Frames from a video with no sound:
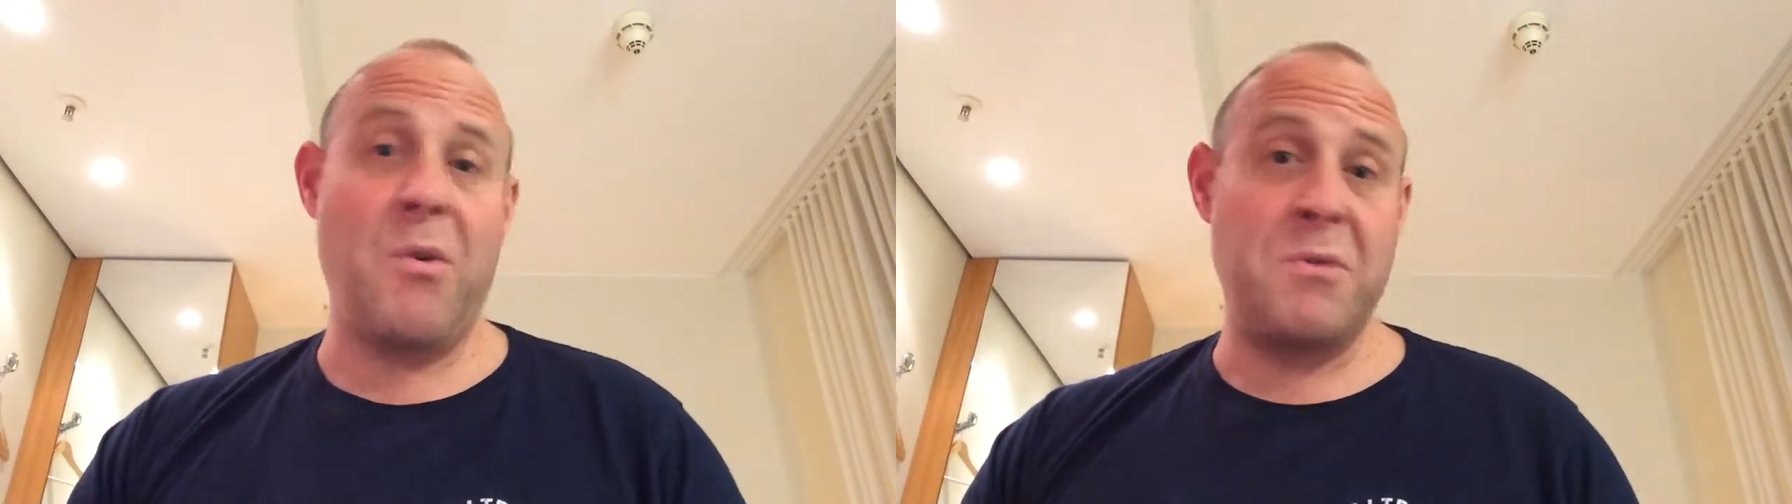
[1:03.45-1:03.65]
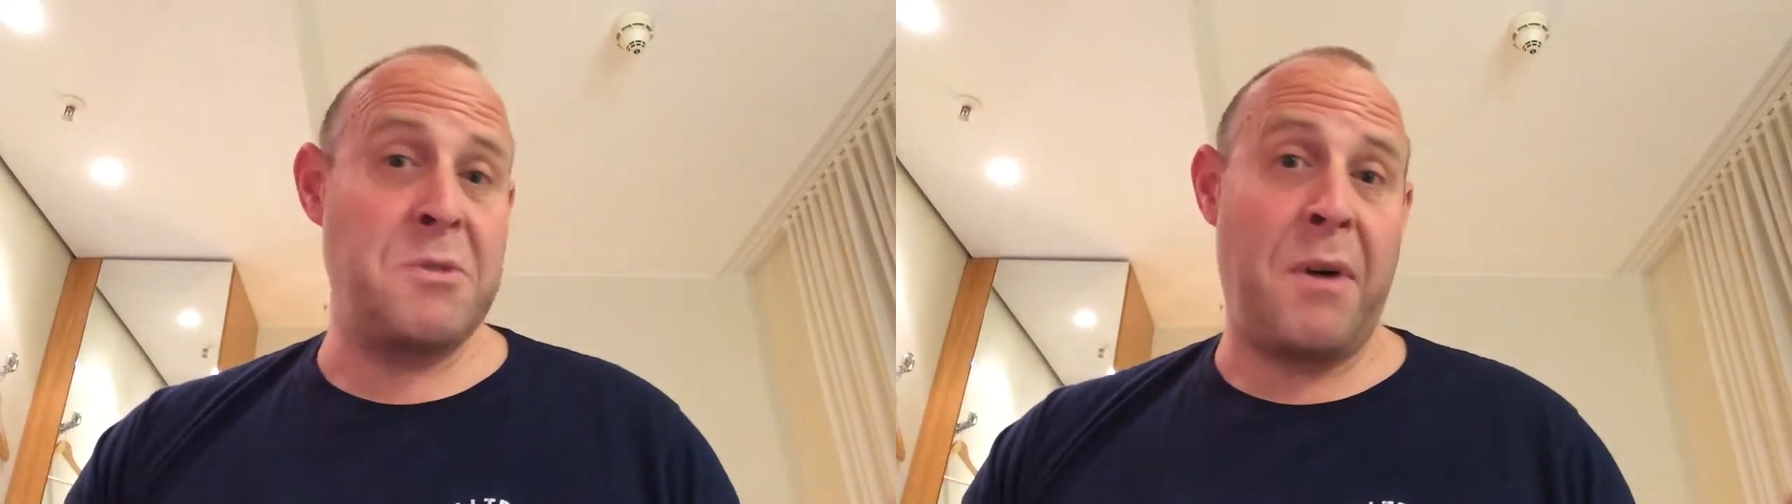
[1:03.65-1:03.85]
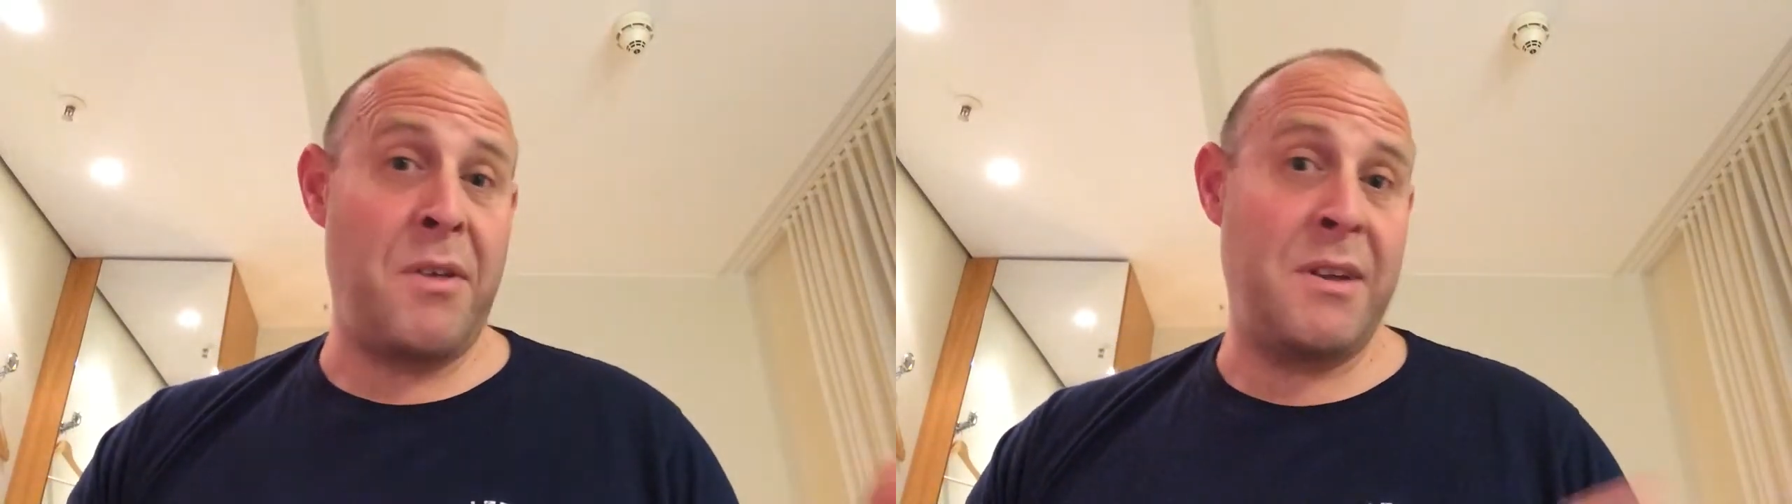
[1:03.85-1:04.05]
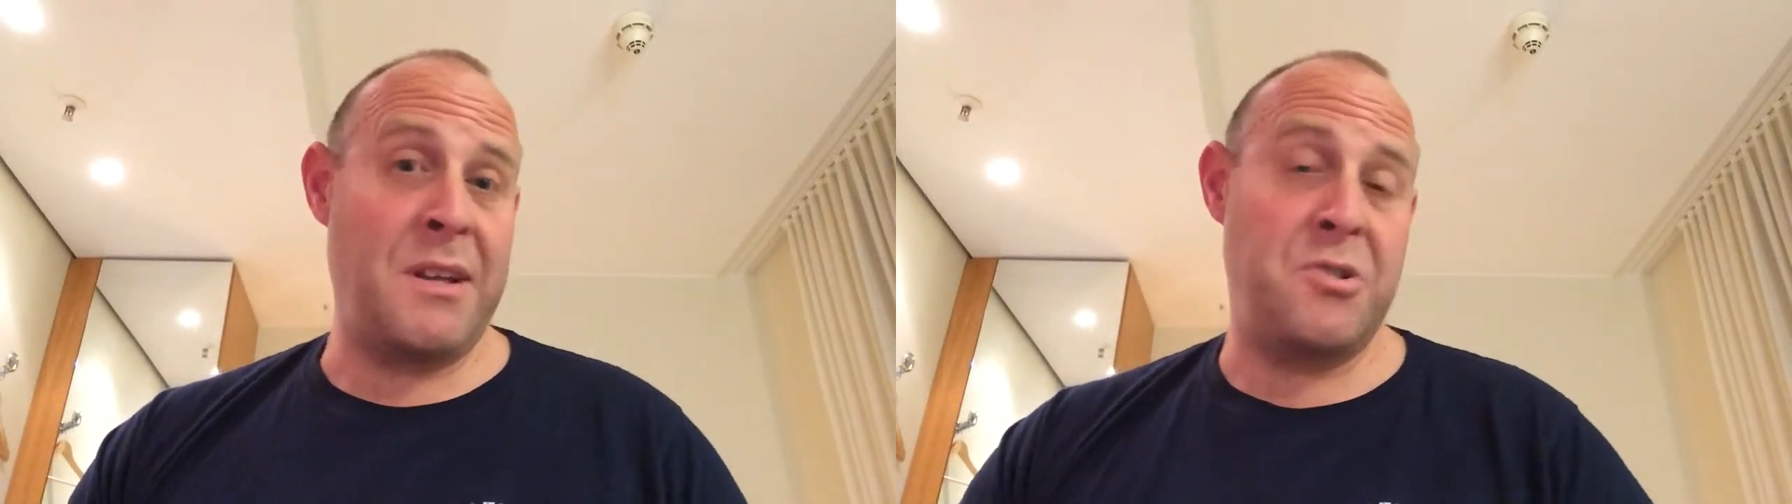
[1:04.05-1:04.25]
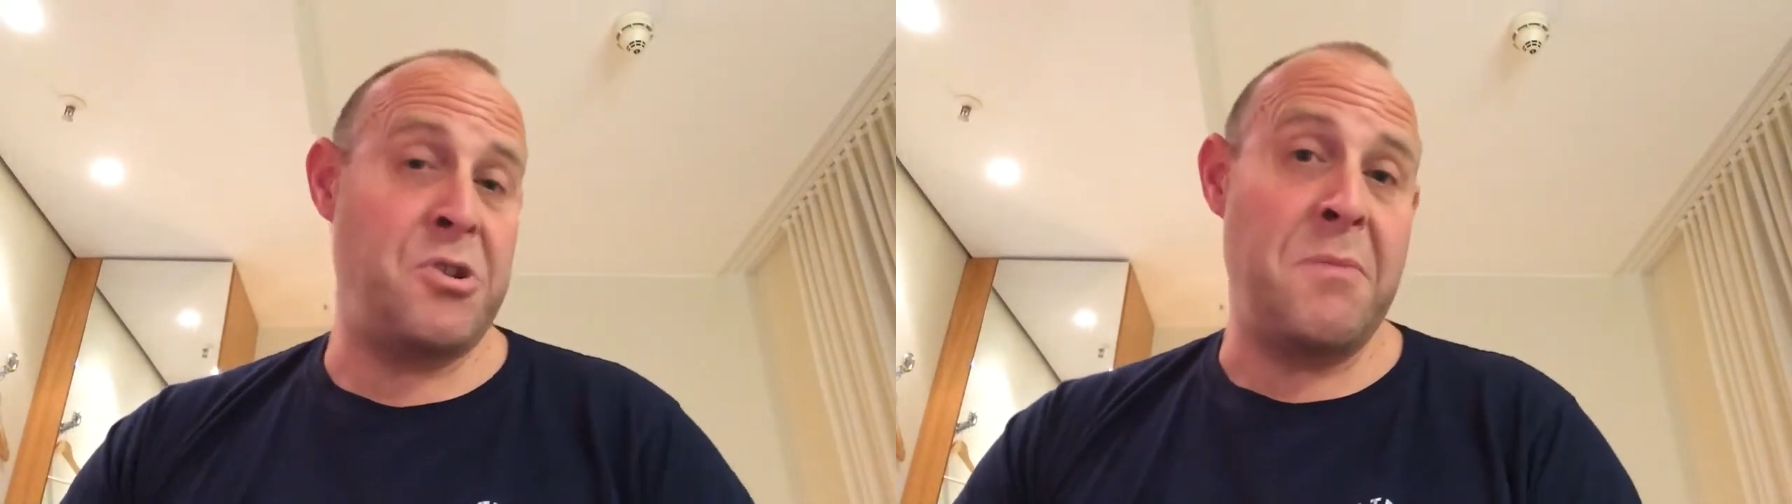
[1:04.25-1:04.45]
owned by the
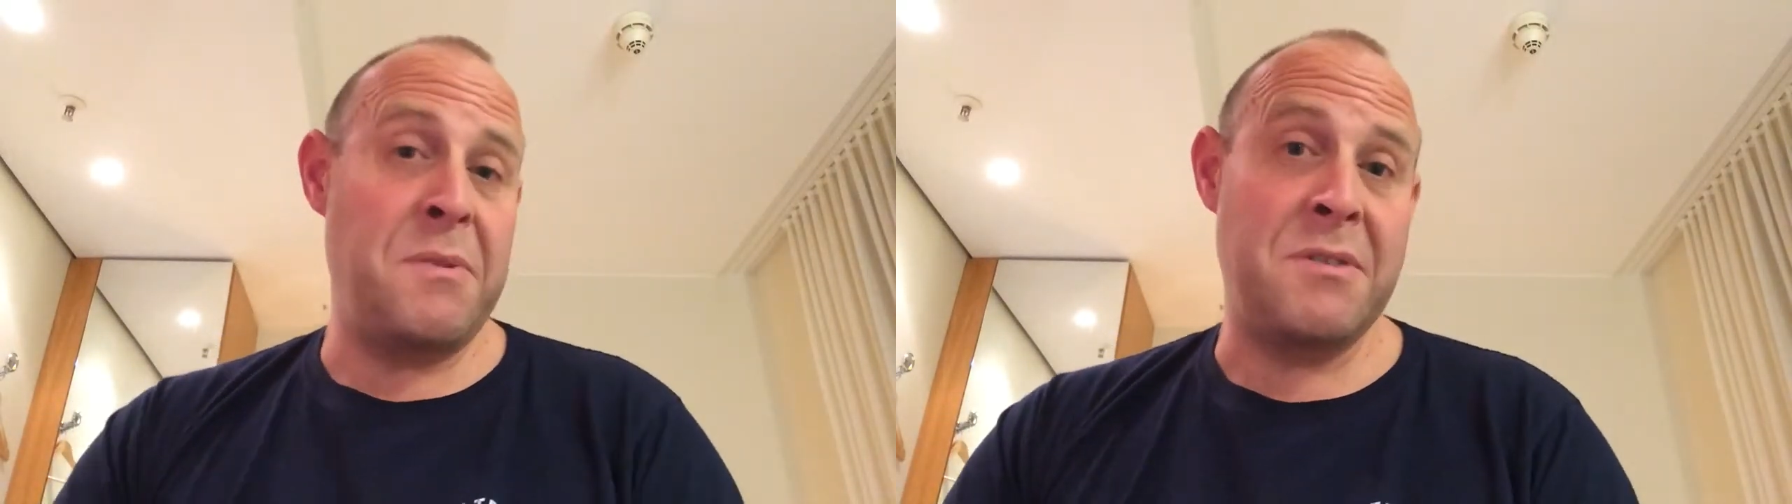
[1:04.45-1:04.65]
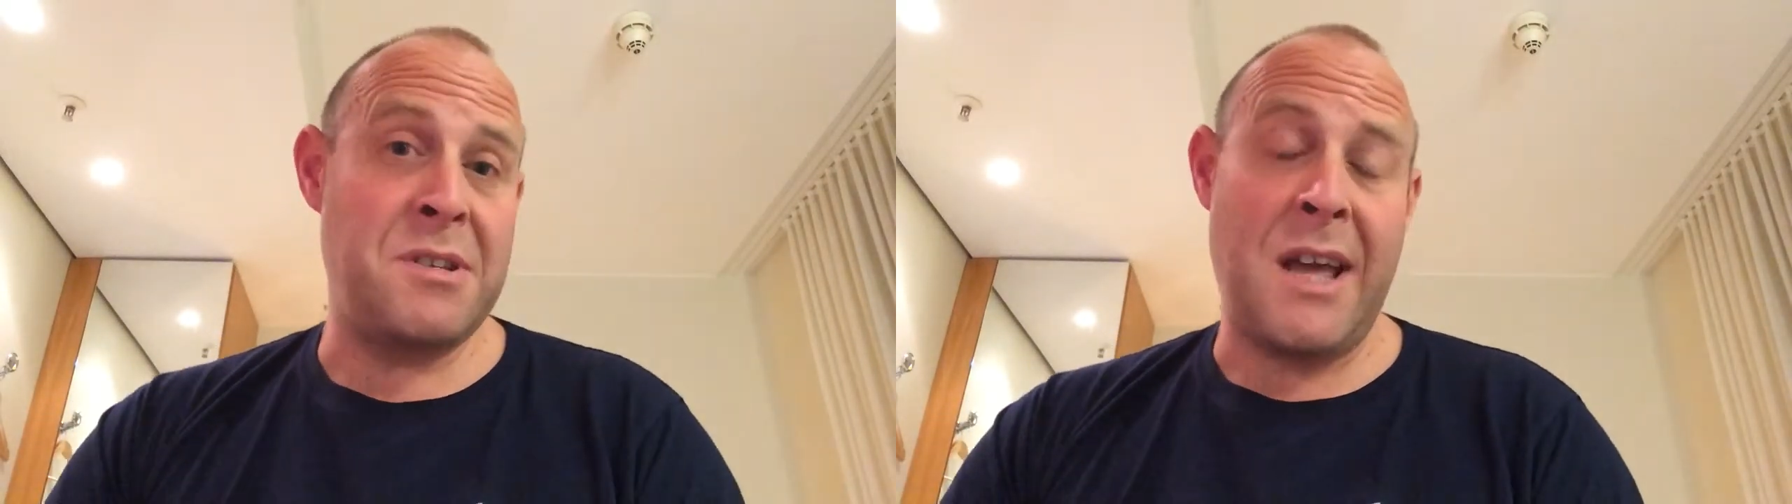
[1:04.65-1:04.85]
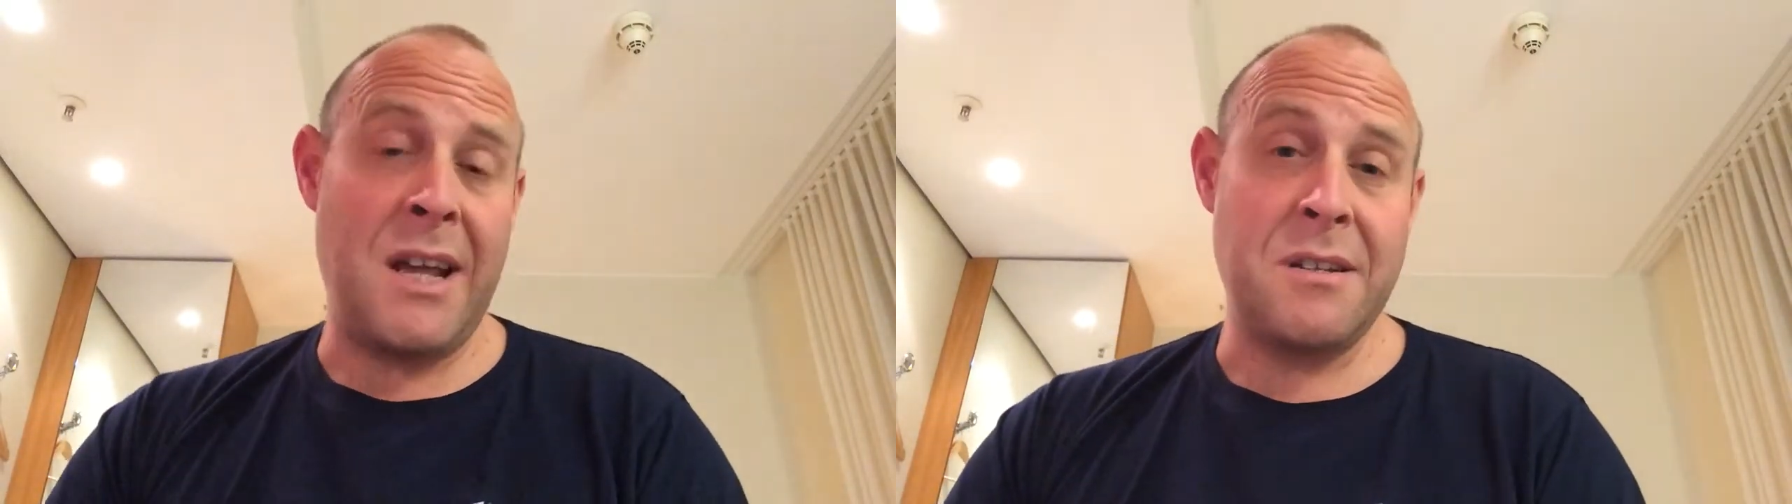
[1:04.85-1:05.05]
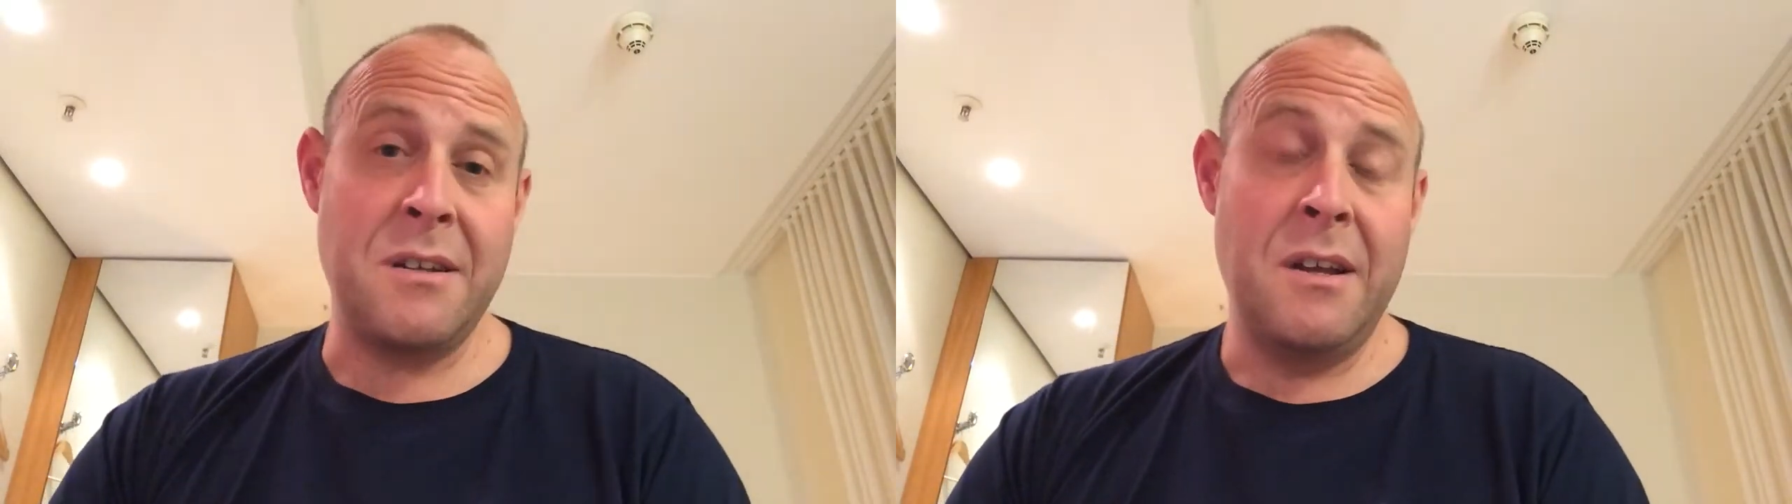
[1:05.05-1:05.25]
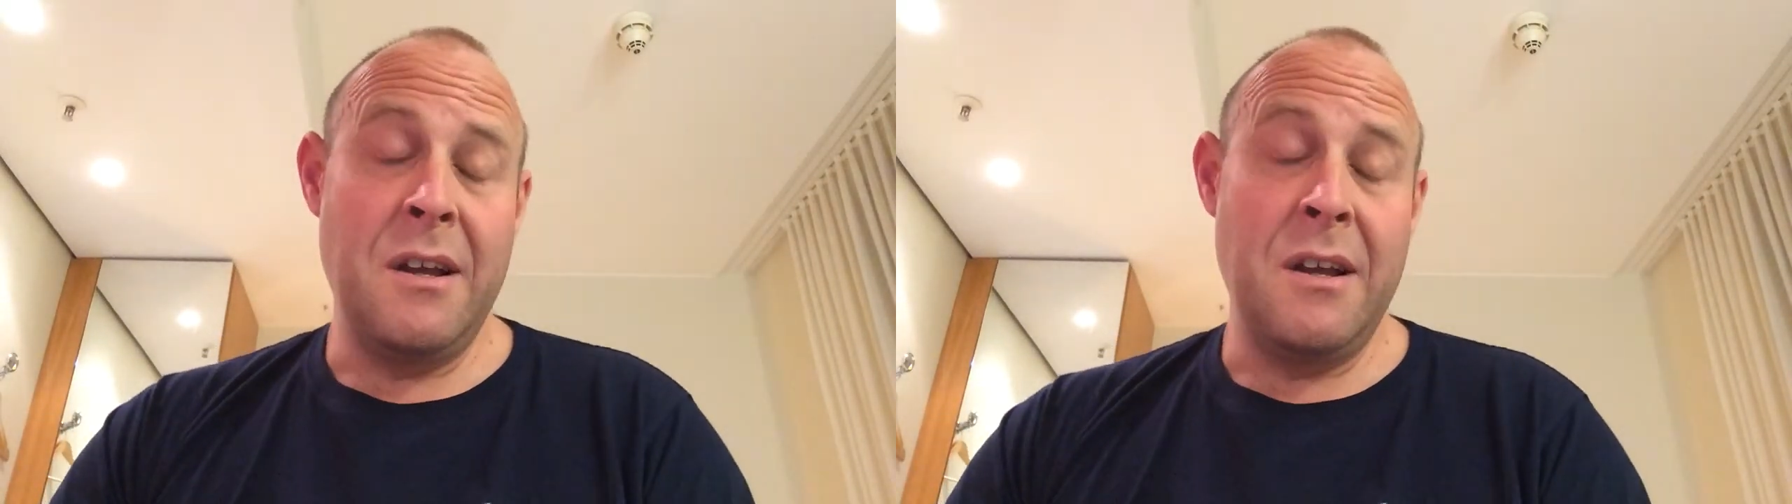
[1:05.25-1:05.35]
East German state.